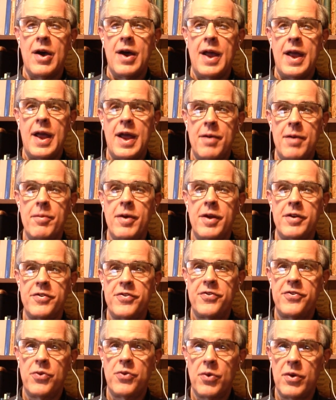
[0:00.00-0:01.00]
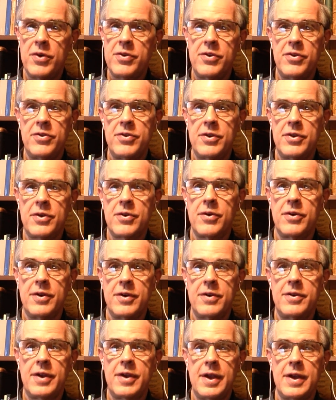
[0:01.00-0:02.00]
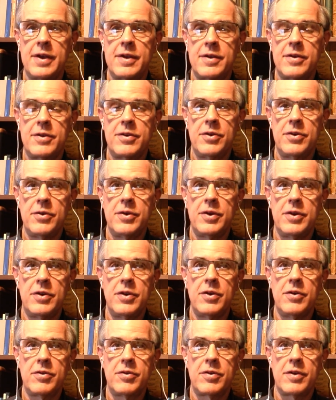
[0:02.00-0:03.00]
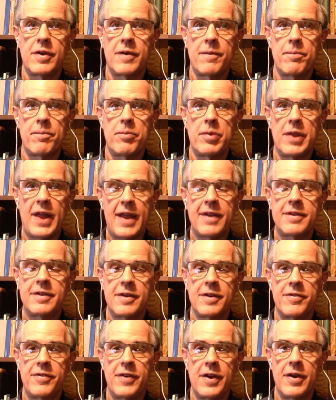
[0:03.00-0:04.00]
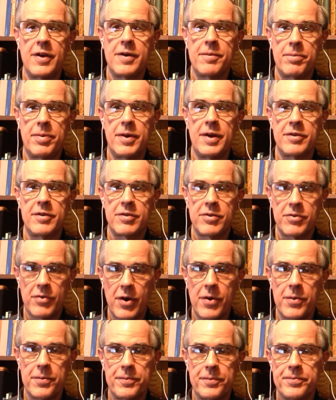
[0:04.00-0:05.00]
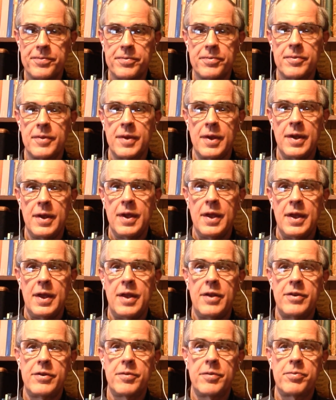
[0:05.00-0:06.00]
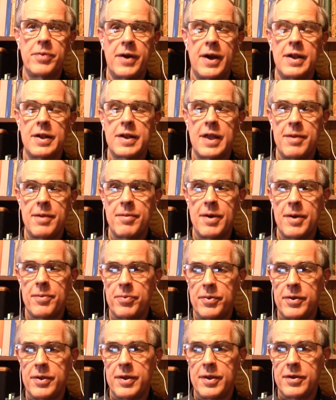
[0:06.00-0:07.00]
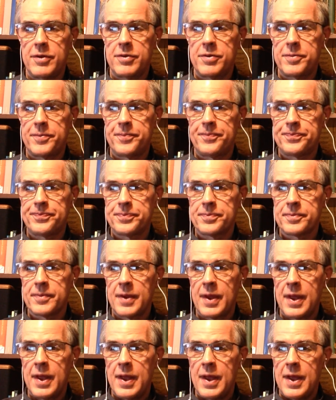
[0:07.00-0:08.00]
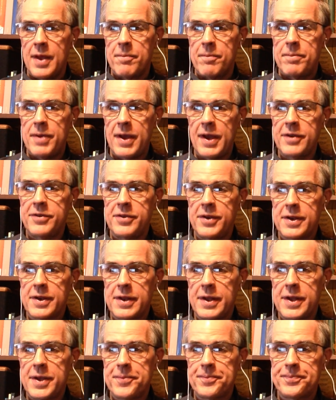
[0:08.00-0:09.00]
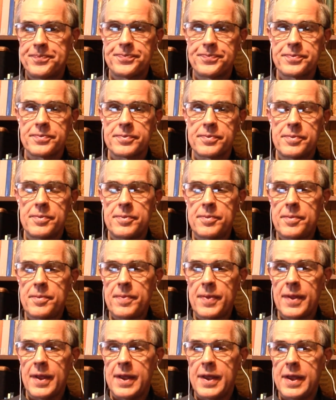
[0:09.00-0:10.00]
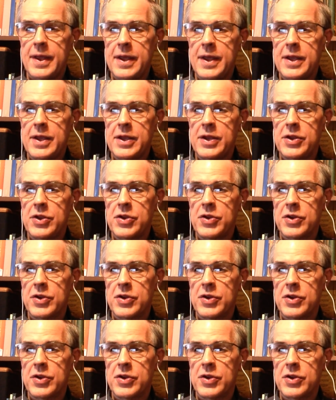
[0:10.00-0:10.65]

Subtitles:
how much force is it going to take to induce plastic failure and punch through. And so Prandtl came up with this. Basically, he